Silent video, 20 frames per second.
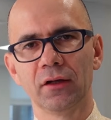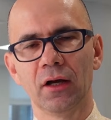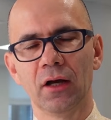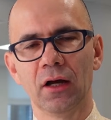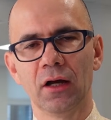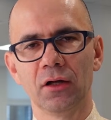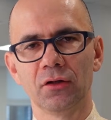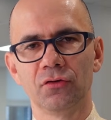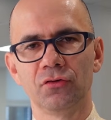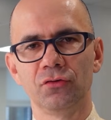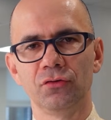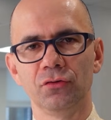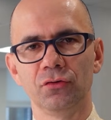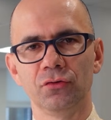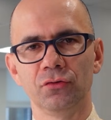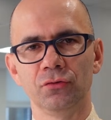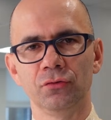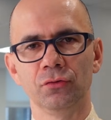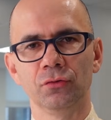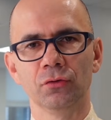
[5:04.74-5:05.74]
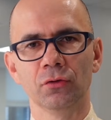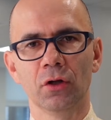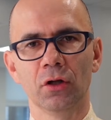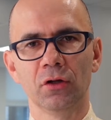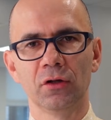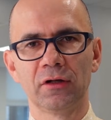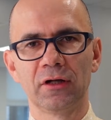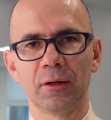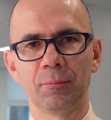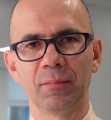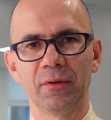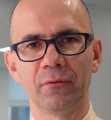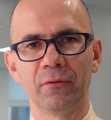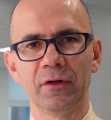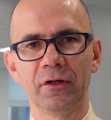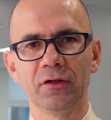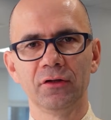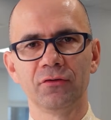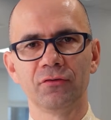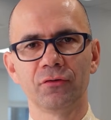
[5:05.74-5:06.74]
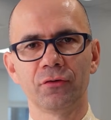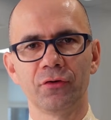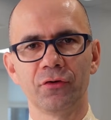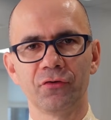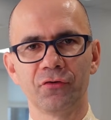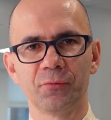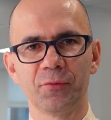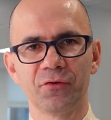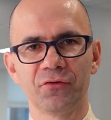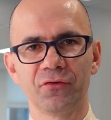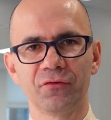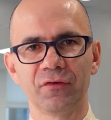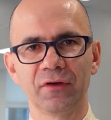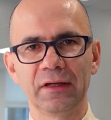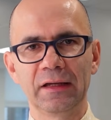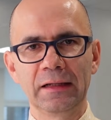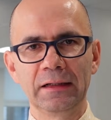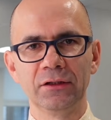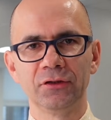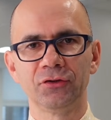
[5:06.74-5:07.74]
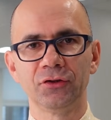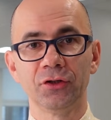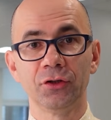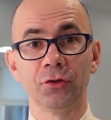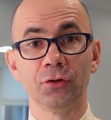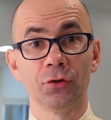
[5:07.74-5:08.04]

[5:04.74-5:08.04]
to look up a rate for your specific country,